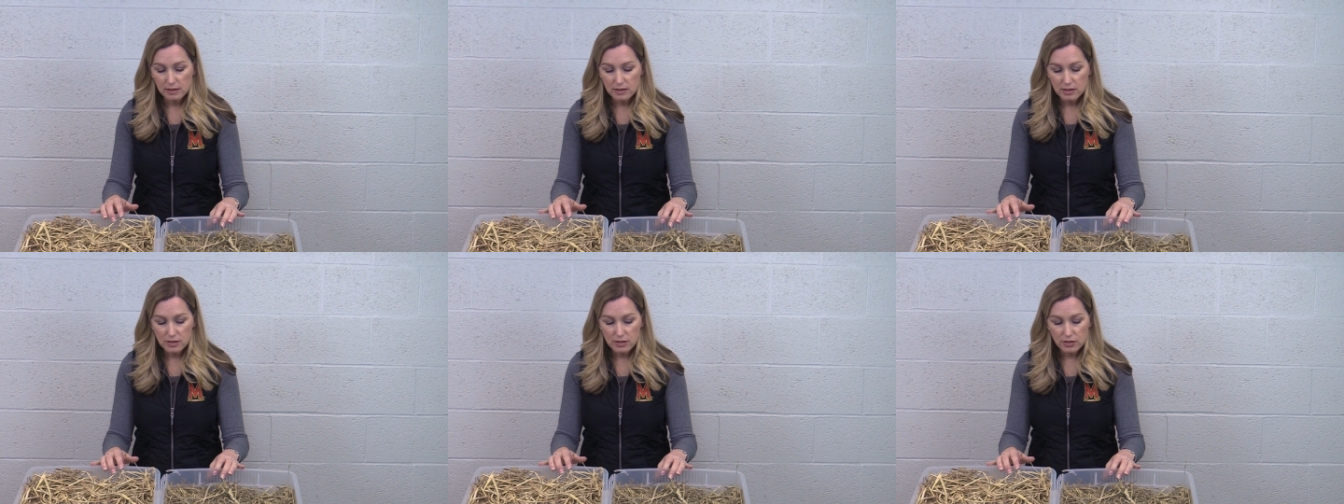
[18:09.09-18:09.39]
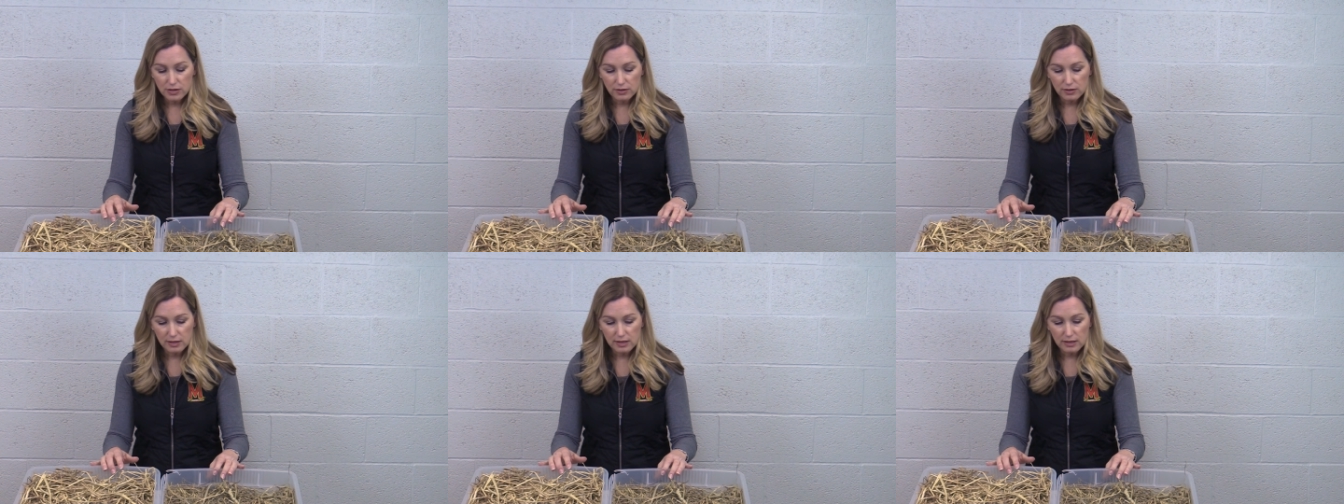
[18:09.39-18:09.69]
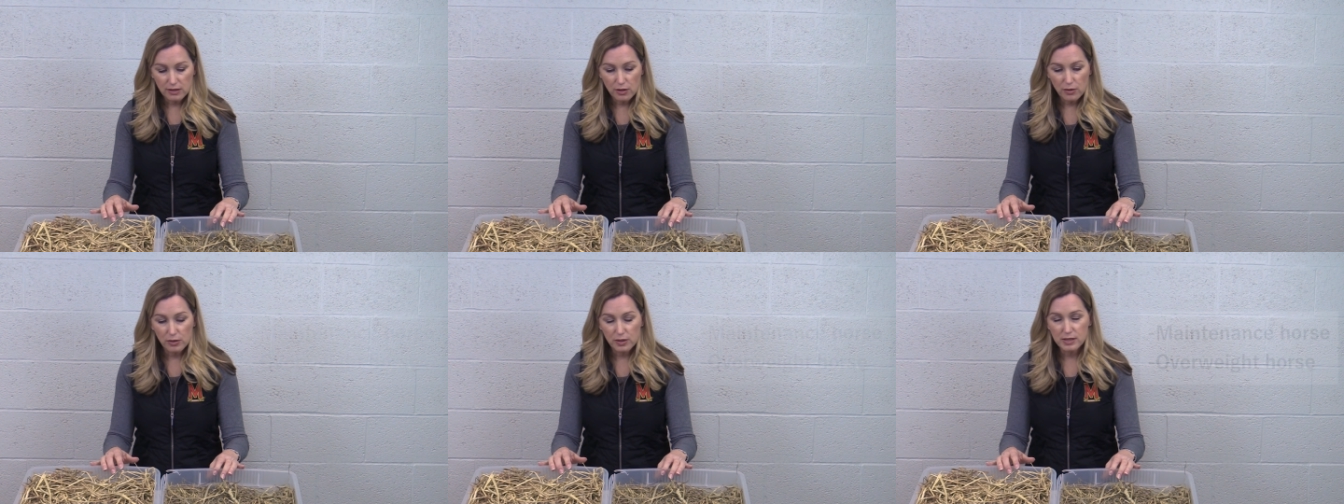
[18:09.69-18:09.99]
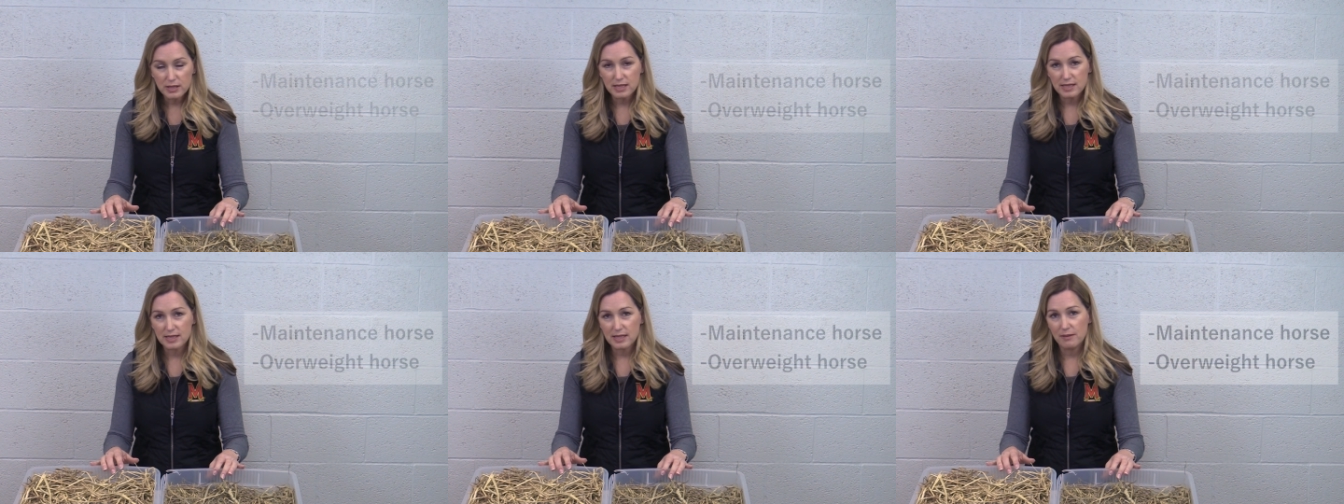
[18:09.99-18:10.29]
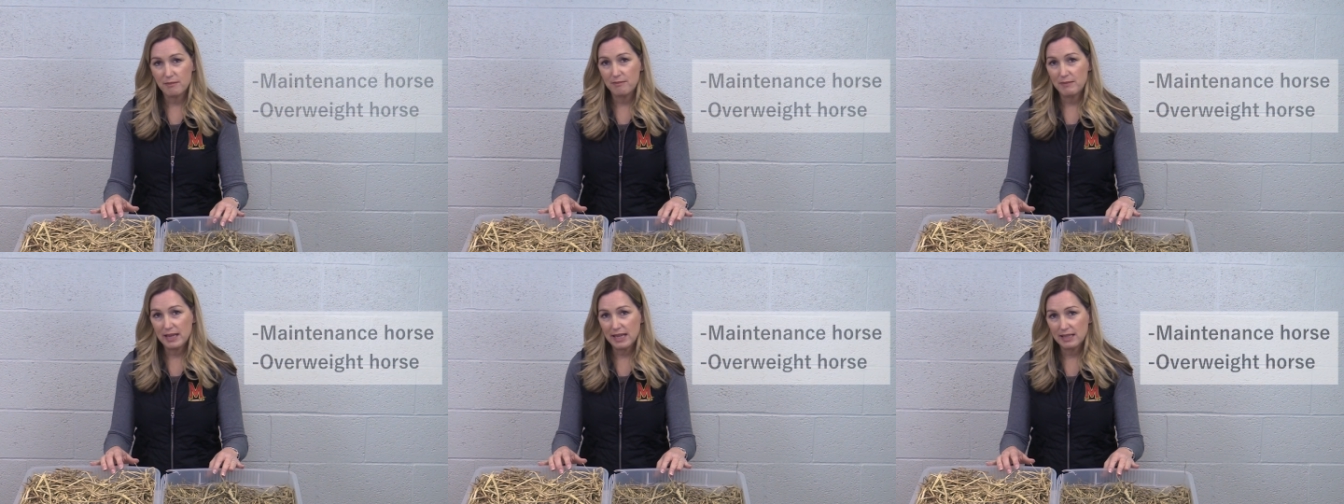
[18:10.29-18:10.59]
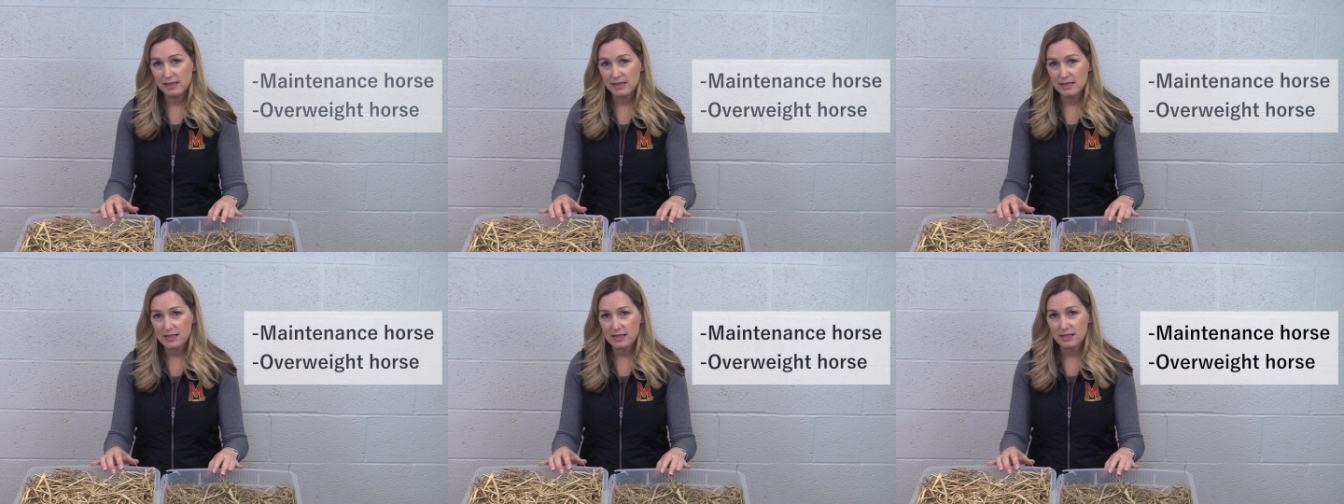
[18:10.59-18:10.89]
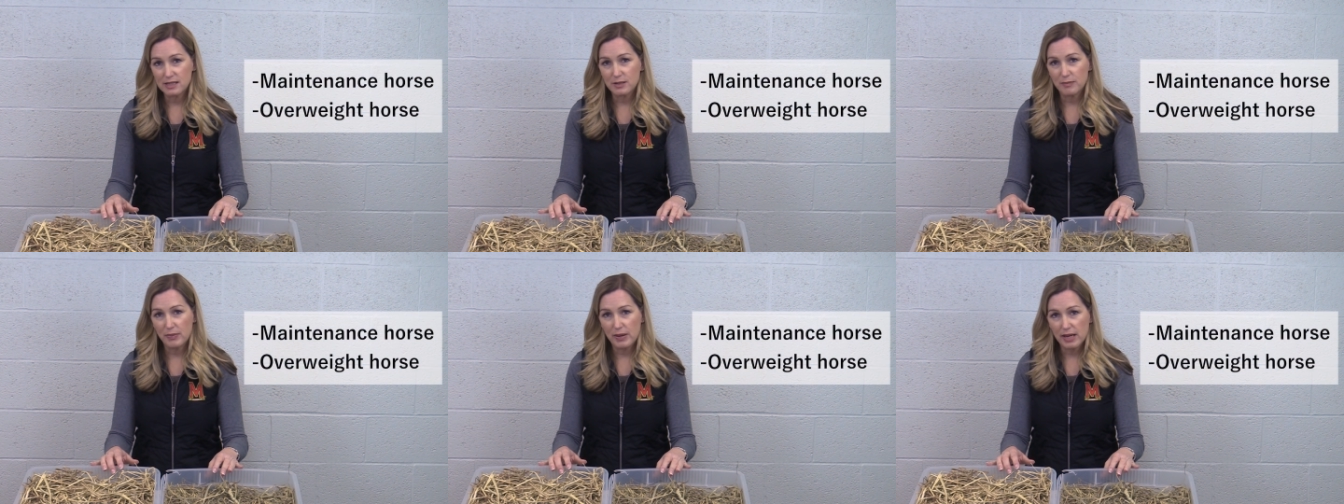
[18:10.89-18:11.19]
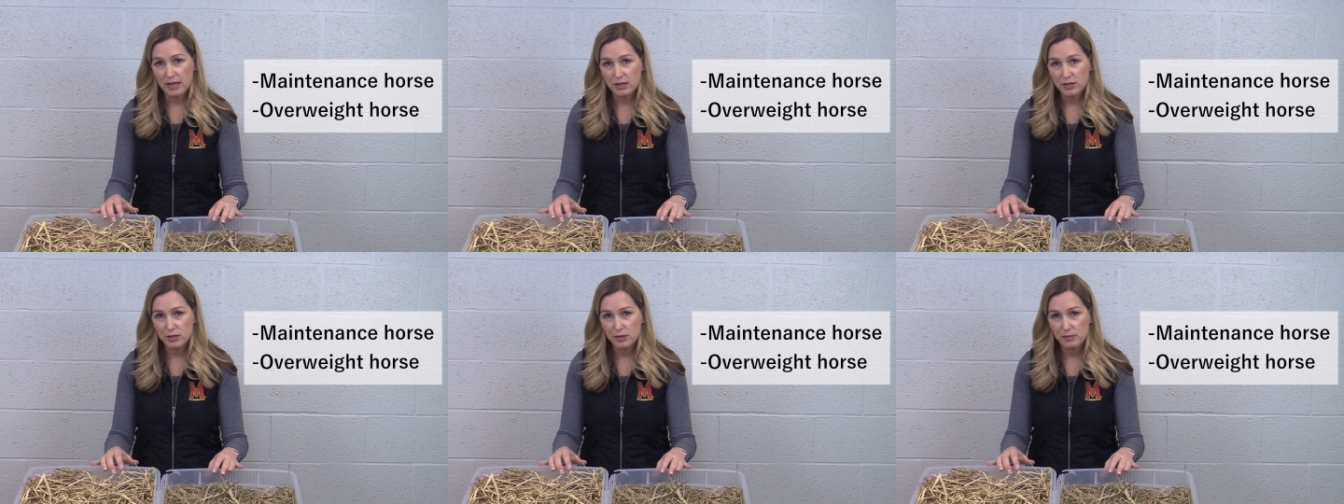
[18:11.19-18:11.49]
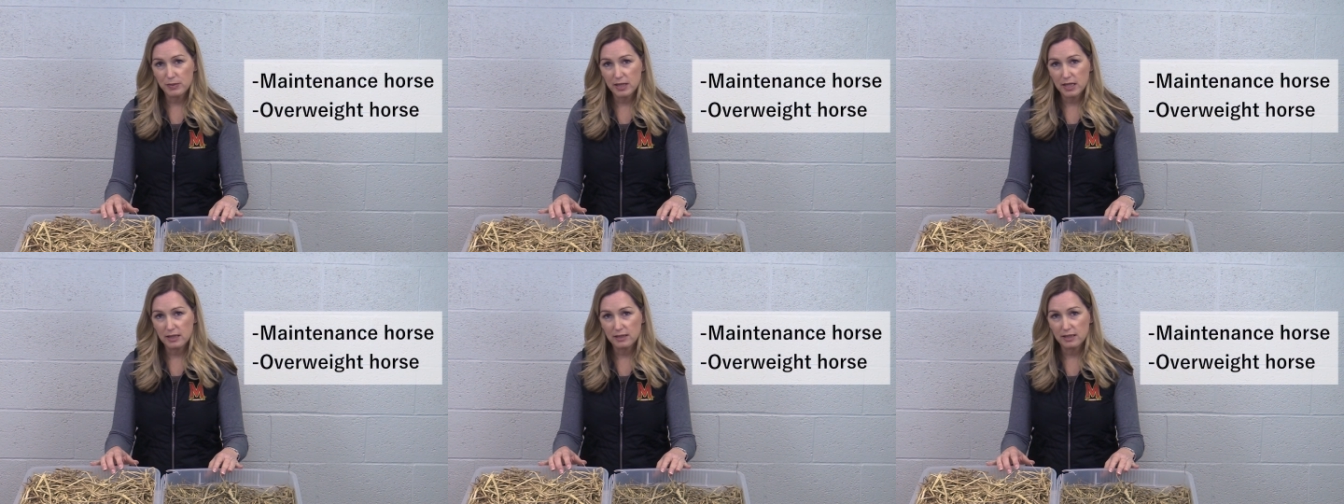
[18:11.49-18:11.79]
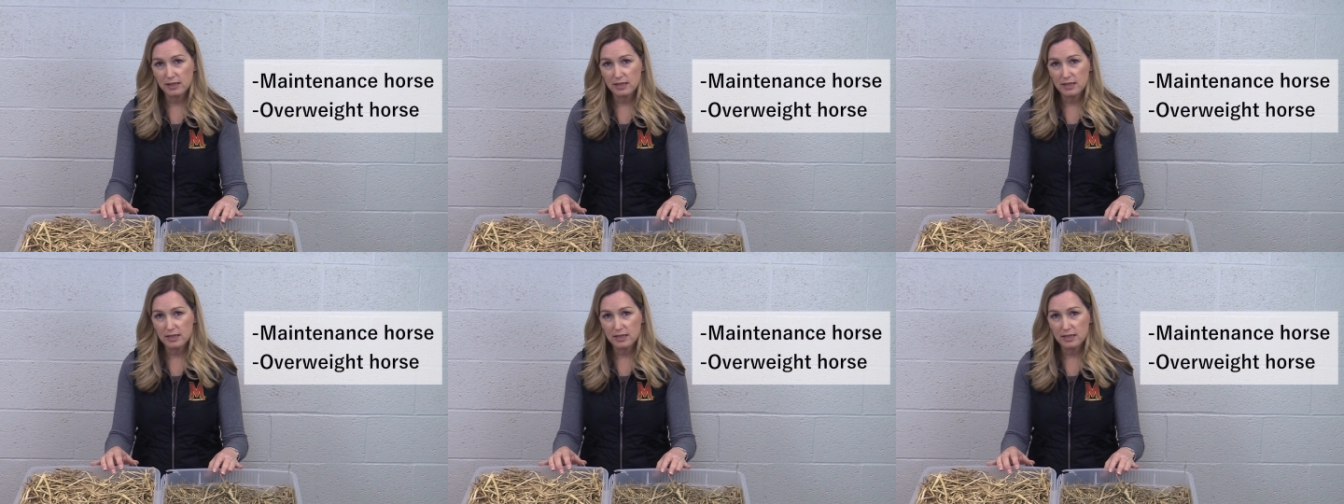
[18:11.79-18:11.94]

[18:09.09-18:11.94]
certainly a horse that's at maintenance, that's a pasture pet that